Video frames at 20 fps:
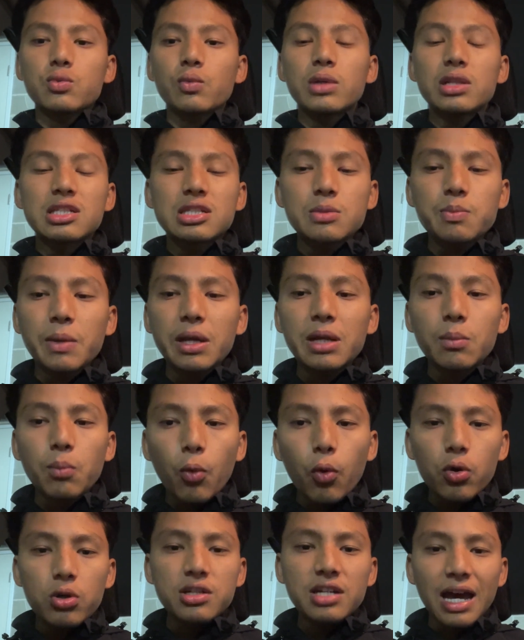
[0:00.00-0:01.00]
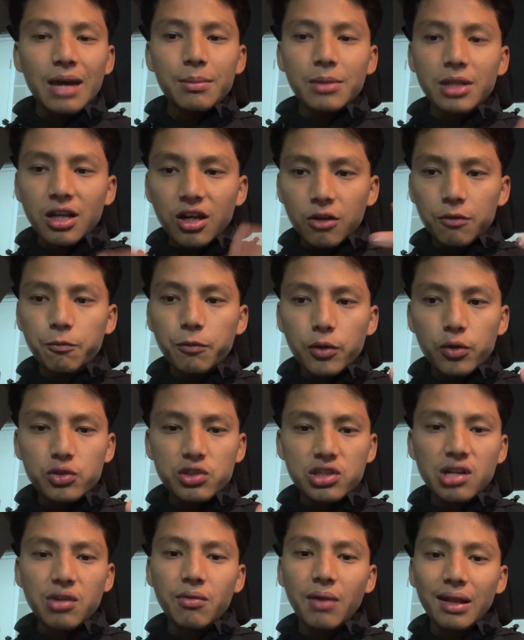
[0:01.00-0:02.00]
we'll spend more time in
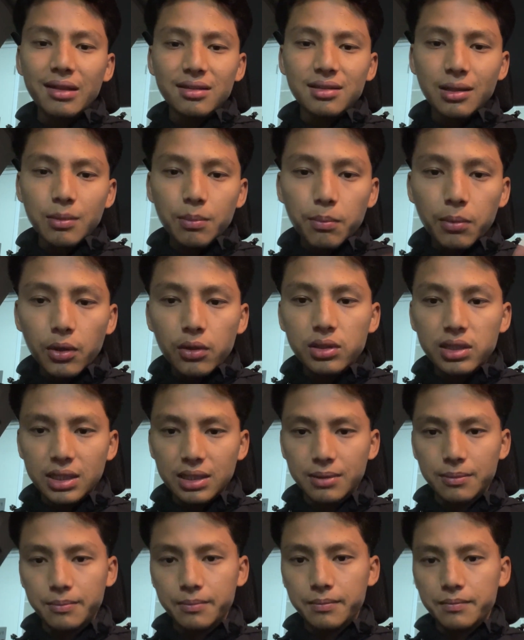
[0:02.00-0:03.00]
confusion rather than building.